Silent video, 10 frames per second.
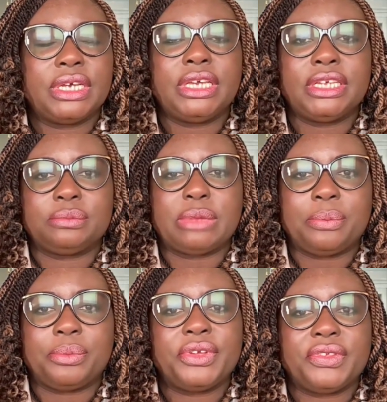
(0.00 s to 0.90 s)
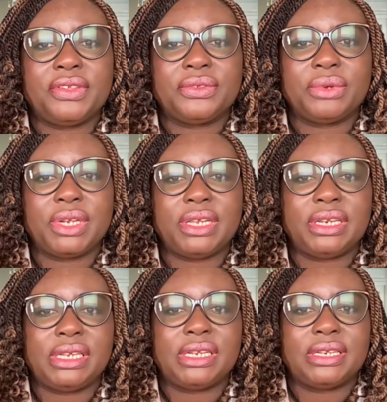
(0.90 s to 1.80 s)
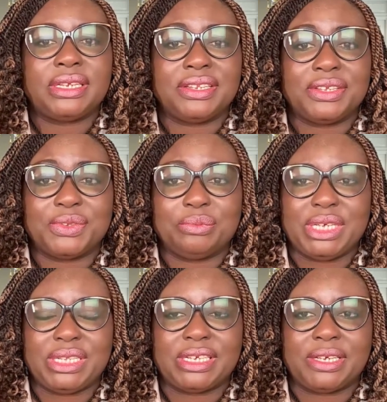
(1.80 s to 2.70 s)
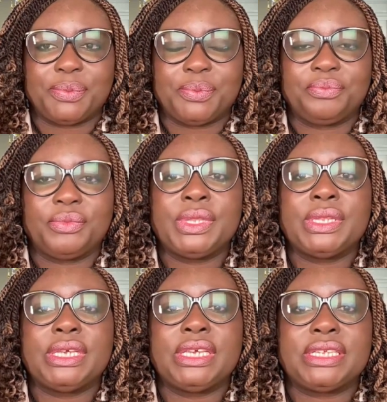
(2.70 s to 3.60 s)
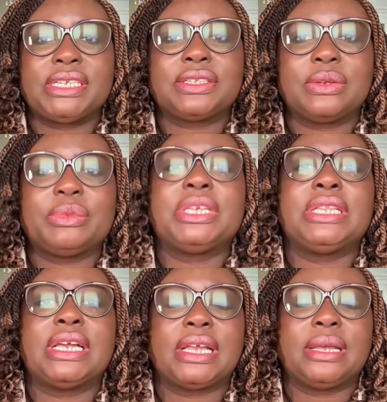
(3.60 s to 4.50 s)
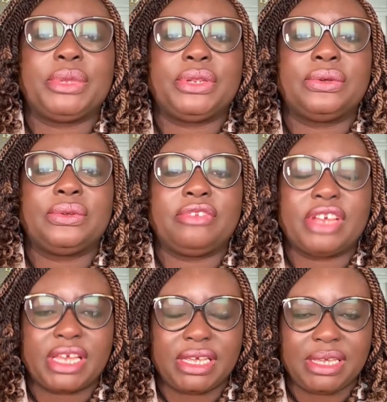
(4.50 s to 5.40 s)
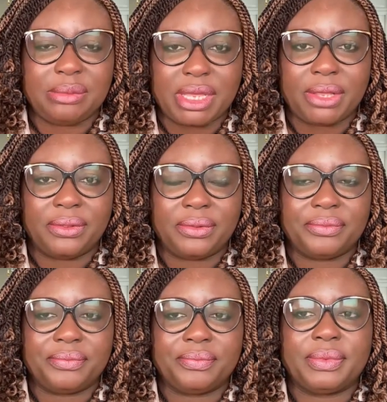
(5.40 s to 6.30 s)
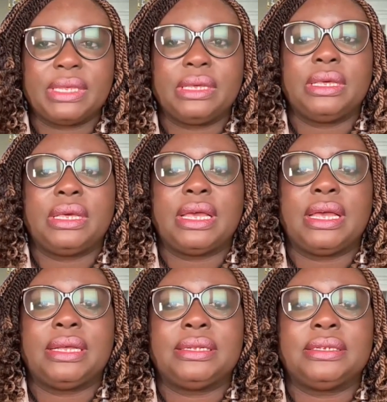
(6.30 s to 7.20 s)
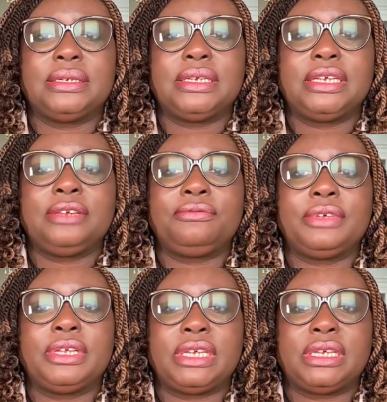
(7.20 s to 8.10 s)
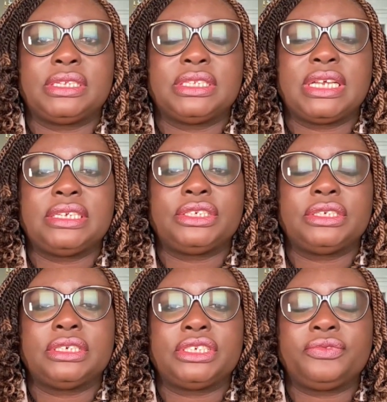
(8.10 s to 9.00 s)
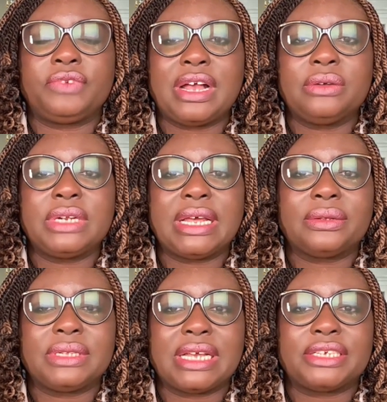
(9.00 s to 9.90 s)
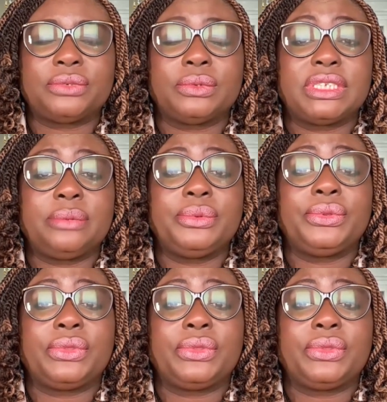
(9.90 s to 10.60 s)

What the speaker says: is my presence really needed in this meeting? Is it something that can be done via email? And if it is, then she found out that she was able to